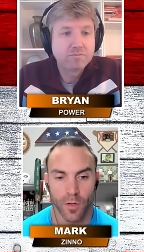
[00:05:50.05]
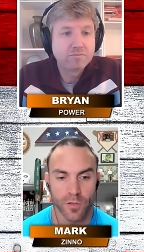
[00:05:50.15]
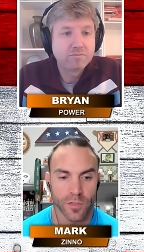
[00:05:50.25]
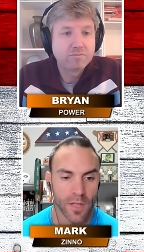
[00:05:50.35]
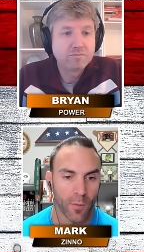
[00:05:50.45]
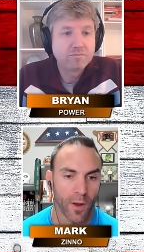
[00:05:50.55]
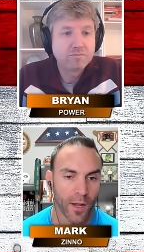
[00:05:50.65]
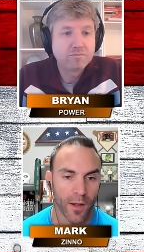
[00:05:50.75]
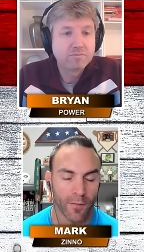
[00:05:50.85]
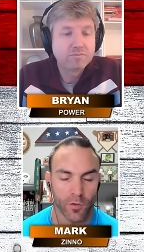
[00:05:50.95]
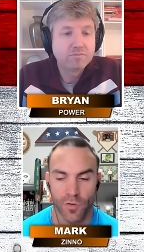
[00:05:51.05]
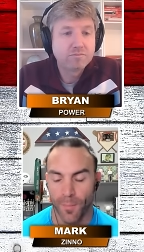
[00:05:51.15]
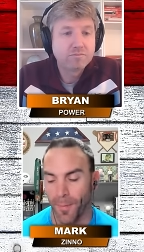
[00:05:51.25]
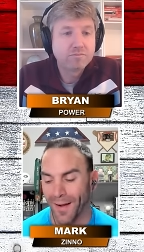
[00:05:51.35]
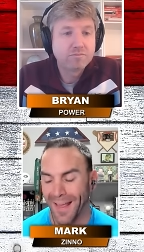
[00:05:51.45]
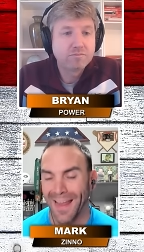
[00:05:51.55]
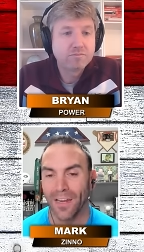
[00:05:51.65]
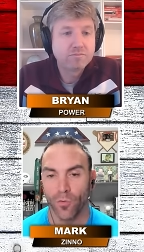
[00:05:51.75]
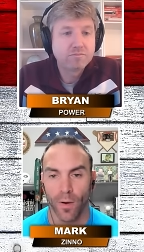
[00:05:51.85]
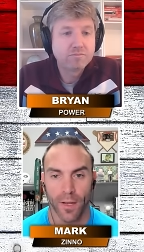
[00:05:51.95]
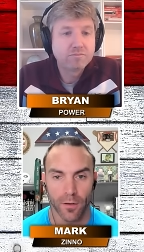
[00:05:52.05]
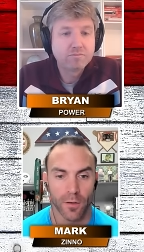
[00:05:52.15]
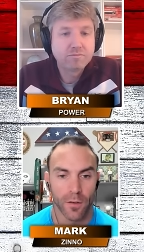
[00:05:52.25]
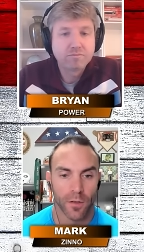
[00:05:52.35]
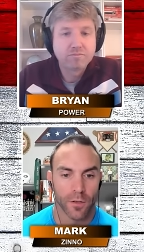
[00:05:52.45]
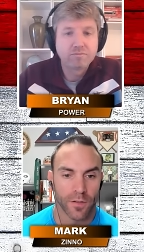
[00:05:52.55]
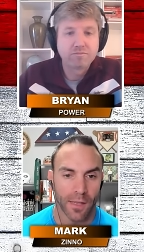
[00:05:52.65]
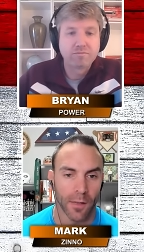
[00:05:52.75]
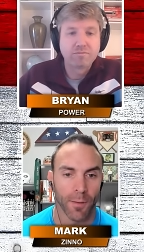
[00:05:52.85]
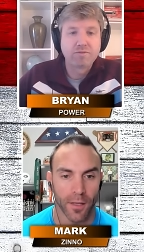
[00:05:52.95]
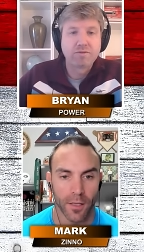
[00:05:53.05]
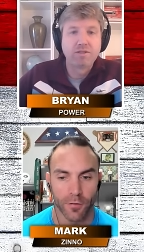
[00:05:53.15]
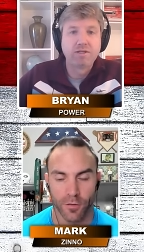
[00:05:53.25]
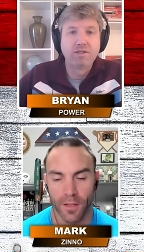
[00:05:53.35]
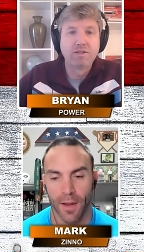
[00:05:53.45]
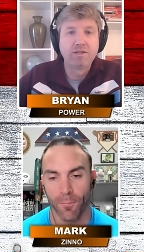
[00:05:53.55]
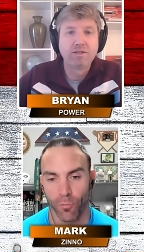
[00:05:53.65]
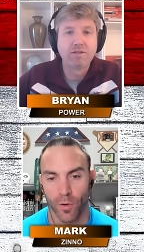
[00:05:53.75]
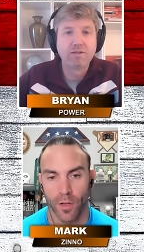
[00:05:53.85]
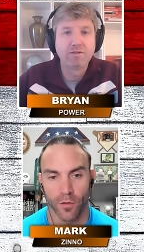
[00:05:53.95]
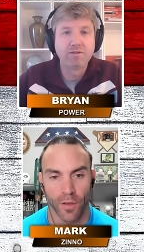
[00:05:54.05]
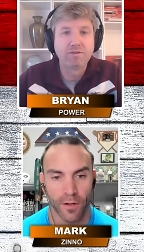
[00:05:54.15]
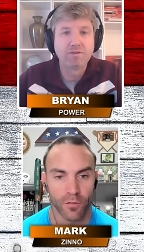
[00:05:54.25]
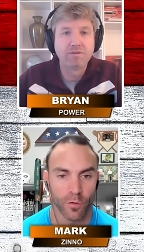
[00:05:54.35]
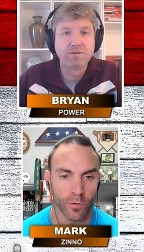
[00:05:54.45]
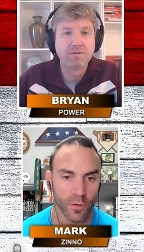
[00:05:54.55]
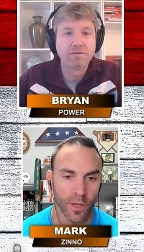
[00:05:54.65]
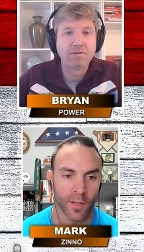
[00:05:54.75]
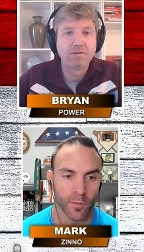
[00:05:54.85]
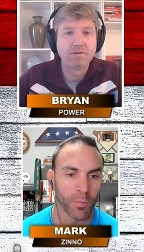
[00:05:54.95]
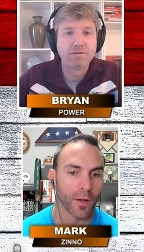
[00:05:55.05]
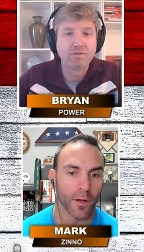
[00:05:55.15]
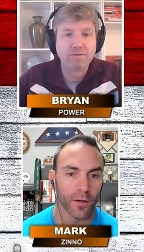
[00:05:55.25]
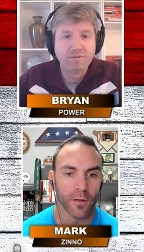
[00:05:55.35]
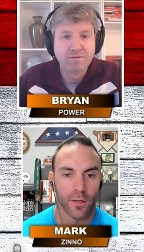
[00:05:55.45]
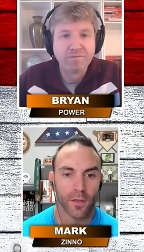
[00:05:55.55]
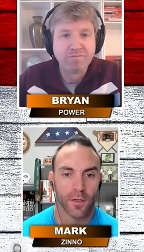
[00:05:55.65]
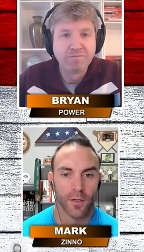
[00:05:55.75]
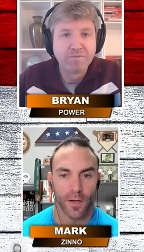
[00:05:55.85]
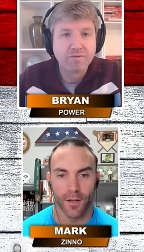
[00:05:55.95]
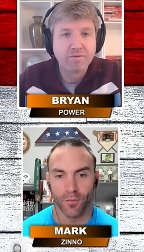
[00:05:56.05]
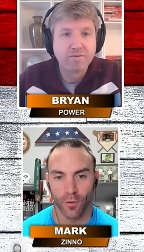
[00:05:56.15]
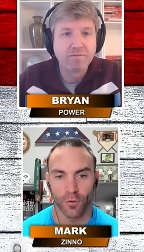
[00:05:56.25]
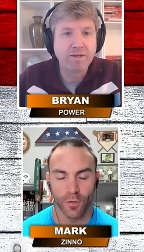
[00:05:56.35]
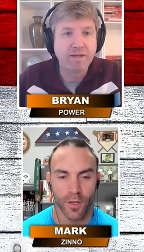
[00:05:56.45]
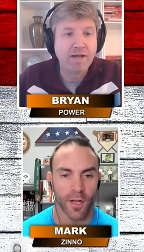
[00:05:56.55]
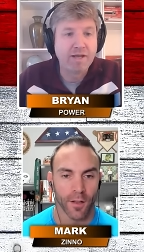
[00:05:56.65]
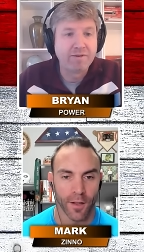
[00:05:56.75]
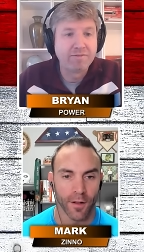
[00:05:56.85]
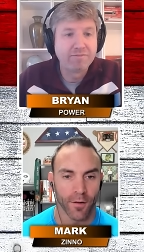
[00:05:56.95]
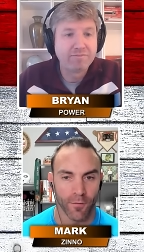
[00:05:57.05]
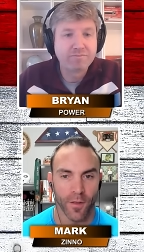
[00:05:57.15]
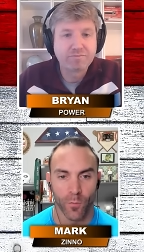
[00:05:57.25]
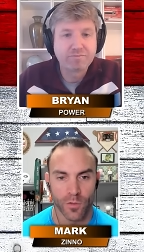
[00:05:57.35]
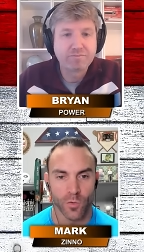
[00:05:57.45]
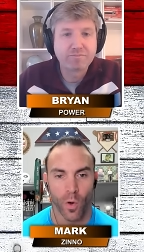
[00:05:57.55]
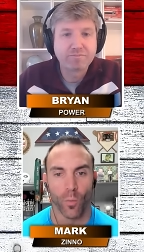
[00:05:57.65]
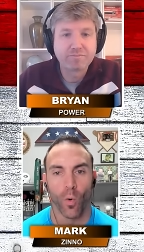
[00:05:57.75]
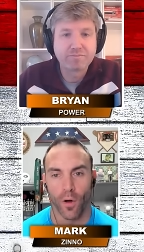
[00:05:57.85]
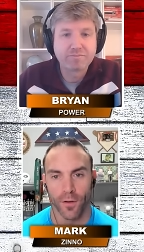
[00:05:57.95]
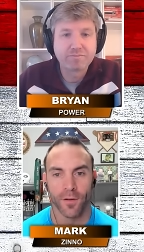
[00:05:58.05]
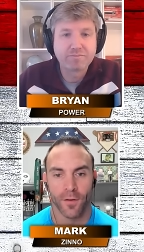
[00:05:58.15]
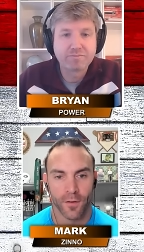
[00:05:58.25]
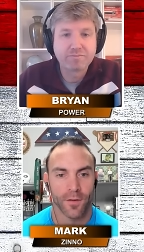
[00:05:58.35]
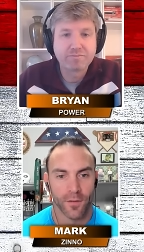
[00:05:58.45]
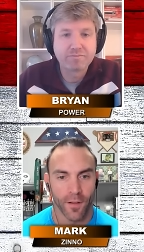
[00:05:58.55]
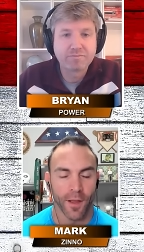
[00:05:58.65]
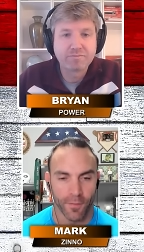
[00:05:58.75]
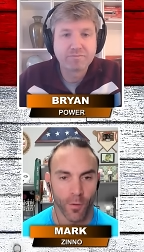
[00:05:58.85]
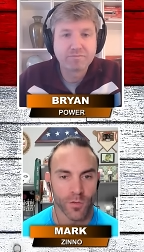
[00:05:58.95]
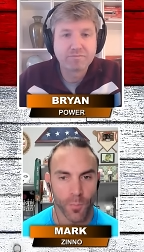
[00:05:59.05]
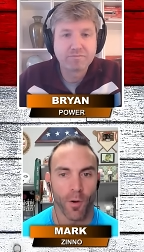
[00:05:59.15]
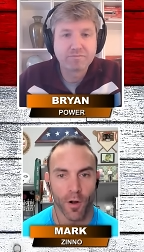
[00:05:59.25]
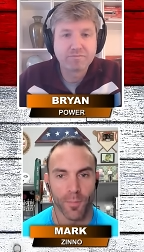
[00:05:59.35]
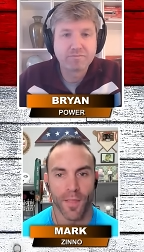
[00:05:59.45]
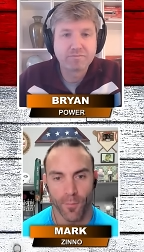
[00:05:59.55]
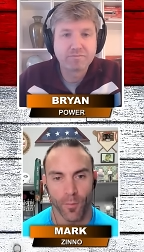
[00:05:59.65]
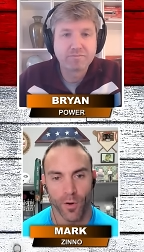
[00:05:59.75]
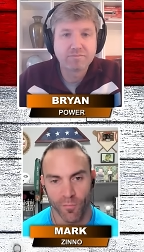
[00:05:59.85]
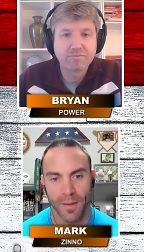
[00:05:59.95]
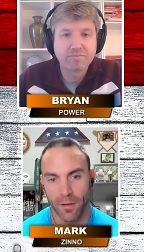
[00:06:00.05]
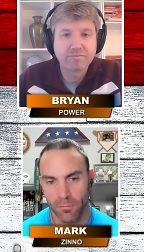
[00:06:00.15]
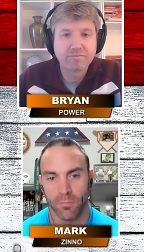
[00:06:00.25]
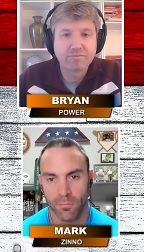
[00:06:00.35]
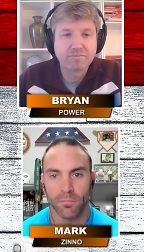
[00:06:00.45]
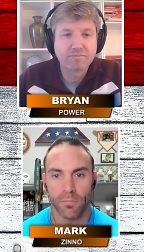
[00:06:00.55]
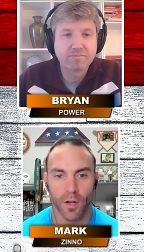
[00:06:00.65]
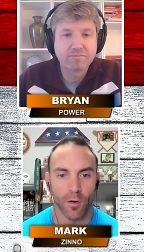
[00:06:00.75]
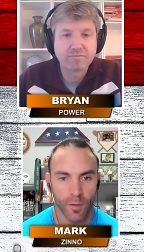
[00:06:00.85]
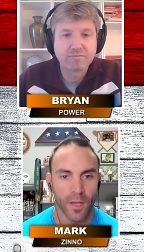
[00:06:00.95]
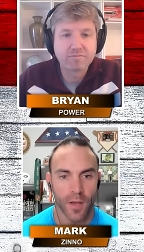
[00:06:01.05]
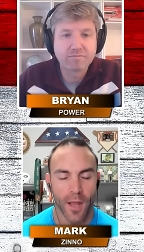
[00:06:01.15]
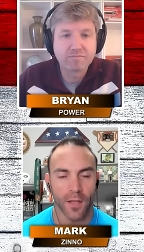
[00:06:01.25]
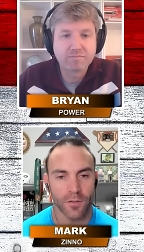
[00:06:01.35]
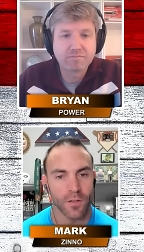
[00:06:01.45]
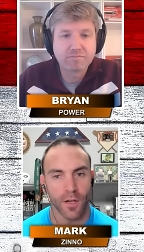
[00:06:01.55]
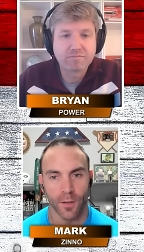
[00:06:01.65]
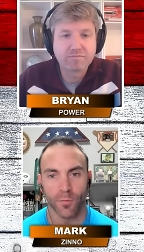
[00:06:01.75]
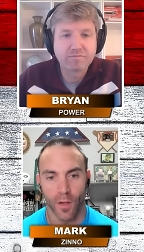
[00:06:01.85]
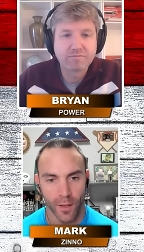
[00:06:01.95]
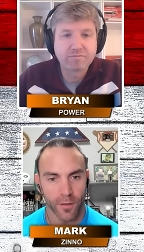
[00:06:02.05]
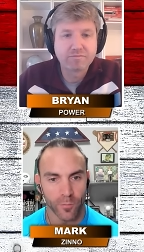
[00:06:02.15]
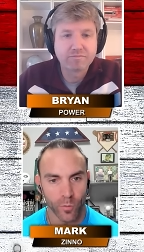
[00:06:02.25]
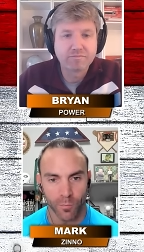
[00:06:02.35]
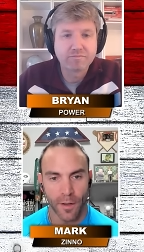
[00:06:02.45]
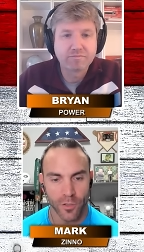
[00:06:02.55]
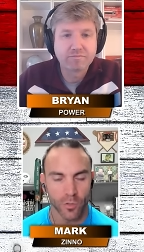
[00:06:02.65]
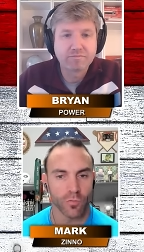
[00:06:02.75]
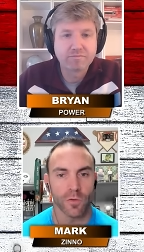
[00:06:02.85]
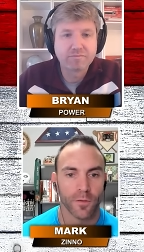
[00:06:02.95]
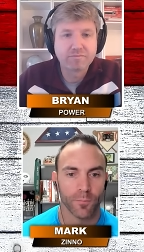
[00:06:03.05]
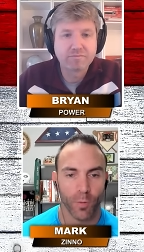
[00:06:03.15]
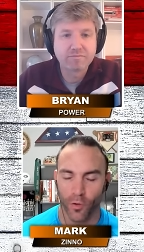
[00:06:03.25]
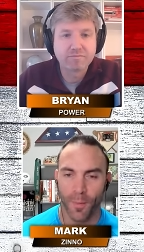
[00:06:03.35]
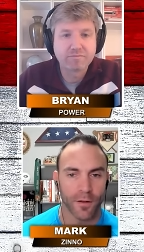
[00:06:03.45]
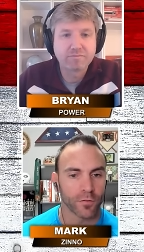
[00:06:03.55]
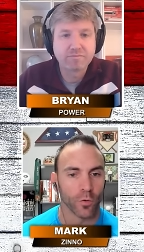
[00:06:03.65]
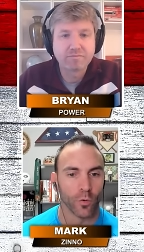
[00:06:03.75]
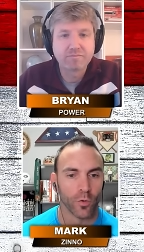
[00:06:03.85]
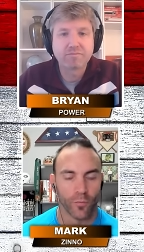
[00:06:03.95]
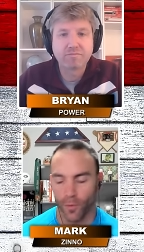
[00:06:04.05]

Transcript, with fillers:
Speaker 1: because that way I didn't have to drop about eight grand taking my kids to game three because I had seriously contemplated it. I had seriously contemplated like if it was one one, like there was a part of me that would have been you know in Yankee Stadium tonight with my children. Pulled them out of school,